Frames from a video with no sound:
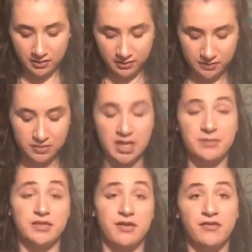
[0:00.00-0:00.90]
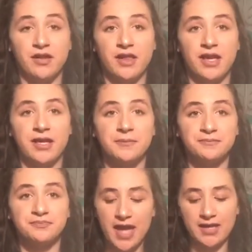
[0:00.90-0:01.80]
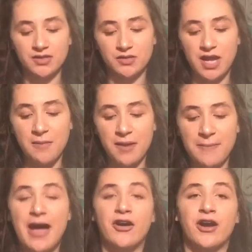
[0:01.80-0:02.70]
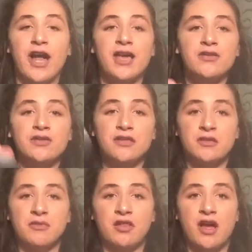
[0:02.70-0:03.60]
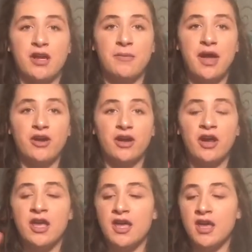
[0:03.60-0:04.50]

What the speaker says: sometimes if I feel like it. Okay, so now my powder. I use the Milani powder.